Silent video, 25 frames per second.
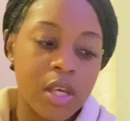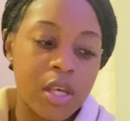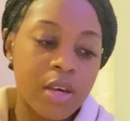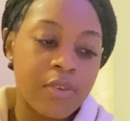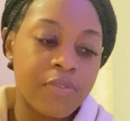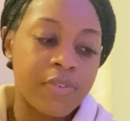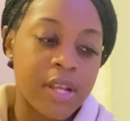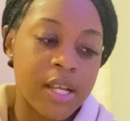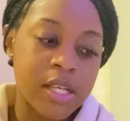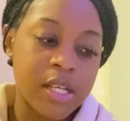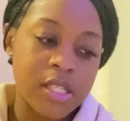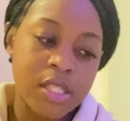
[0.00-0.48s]

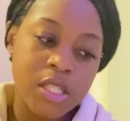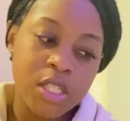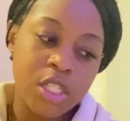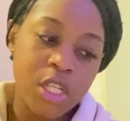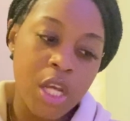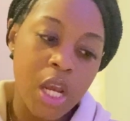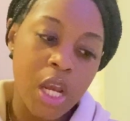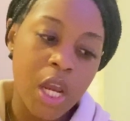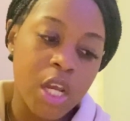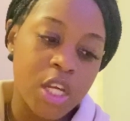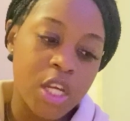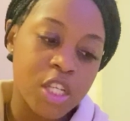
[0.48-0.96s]
it's
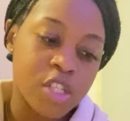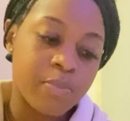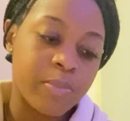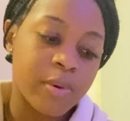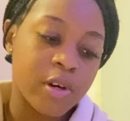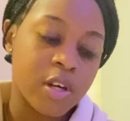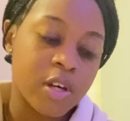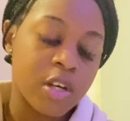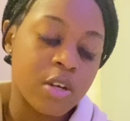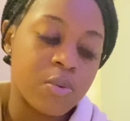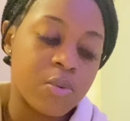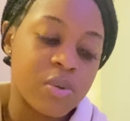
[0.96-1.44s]
changed,
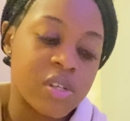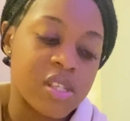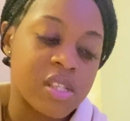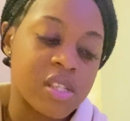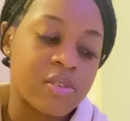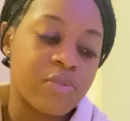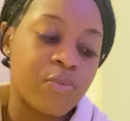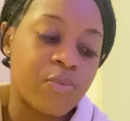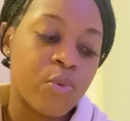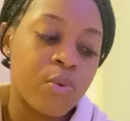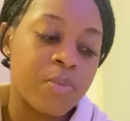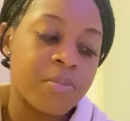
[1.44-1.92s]
but it was
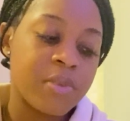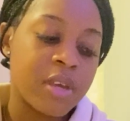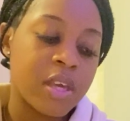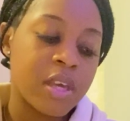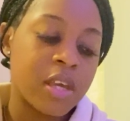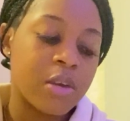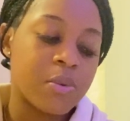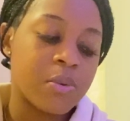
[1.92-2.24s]
for me.